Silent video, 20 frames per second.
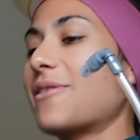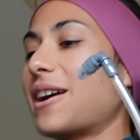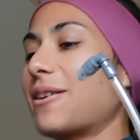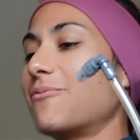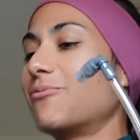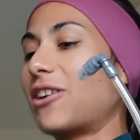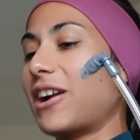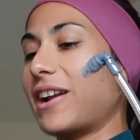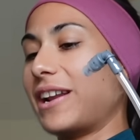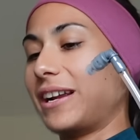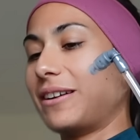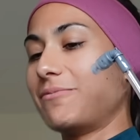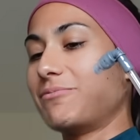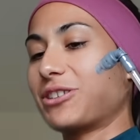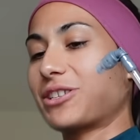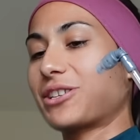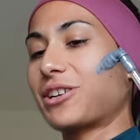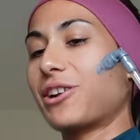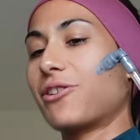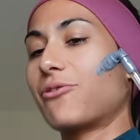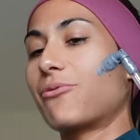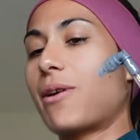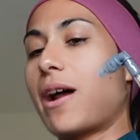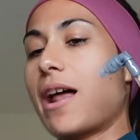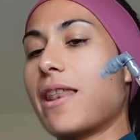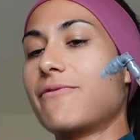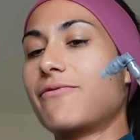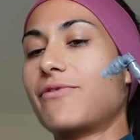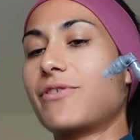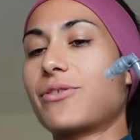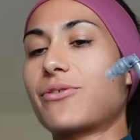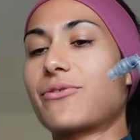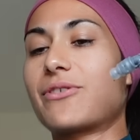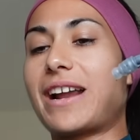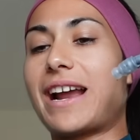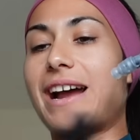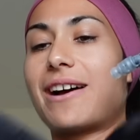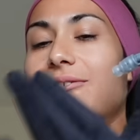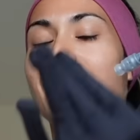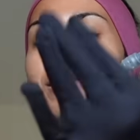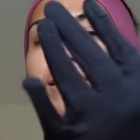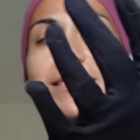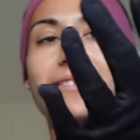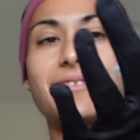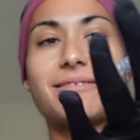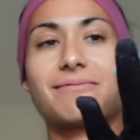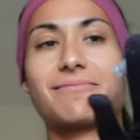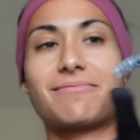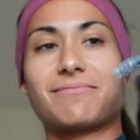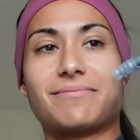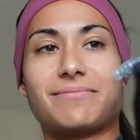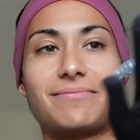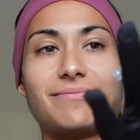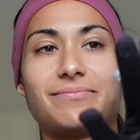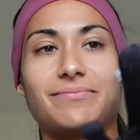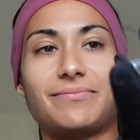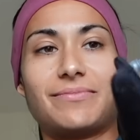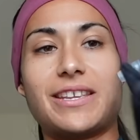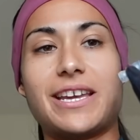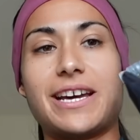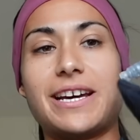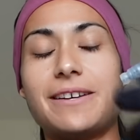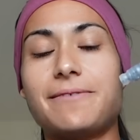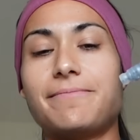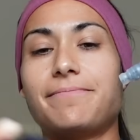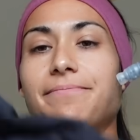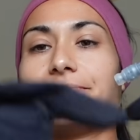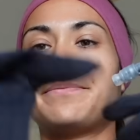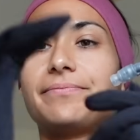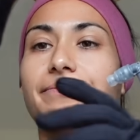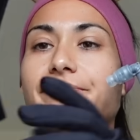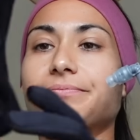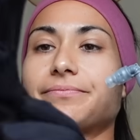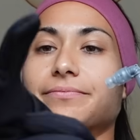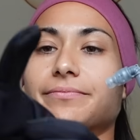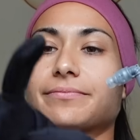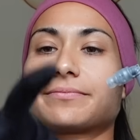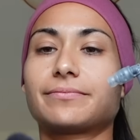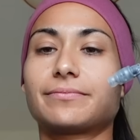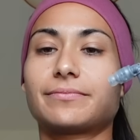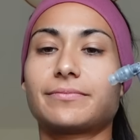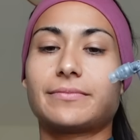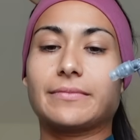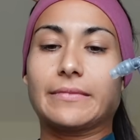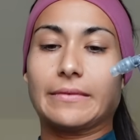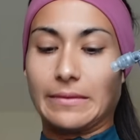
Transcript: where I'm running. I'm just going to run for three hours. Yeah. yeah? Run. Just run.